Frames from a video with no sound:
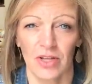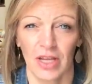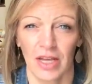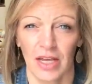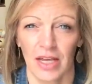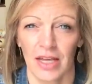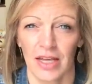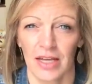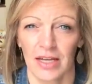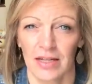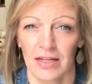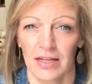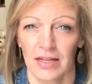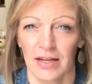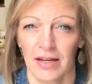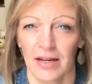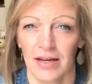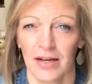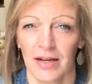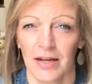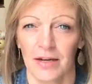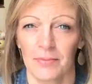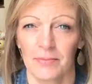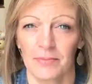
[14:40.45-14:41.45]
And
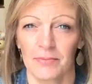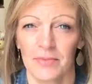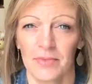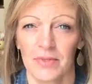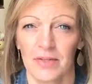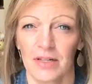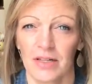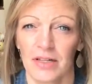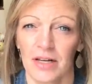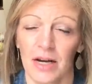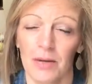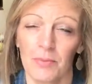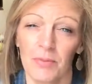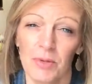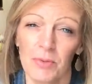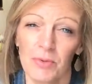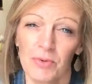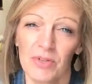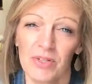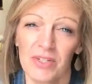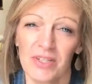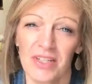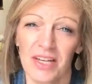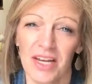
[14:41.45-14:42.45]
um, a lot of
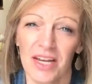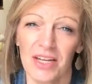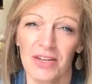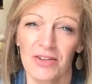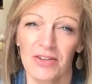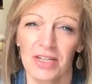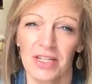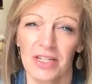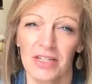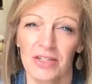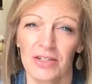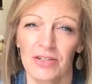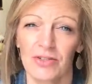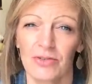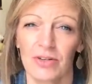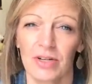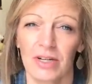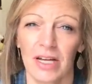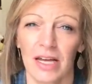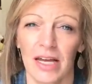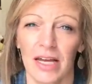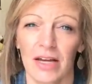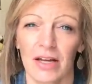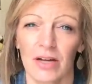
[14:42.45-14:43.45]
people would say you need to do it
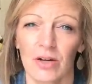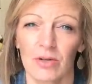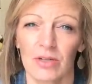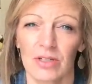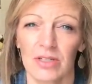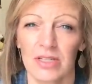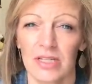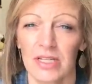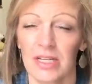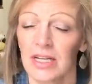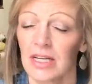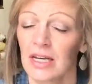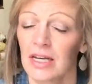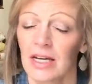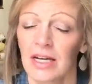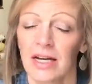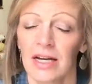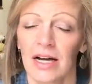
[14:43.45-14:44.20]
a hand quilting.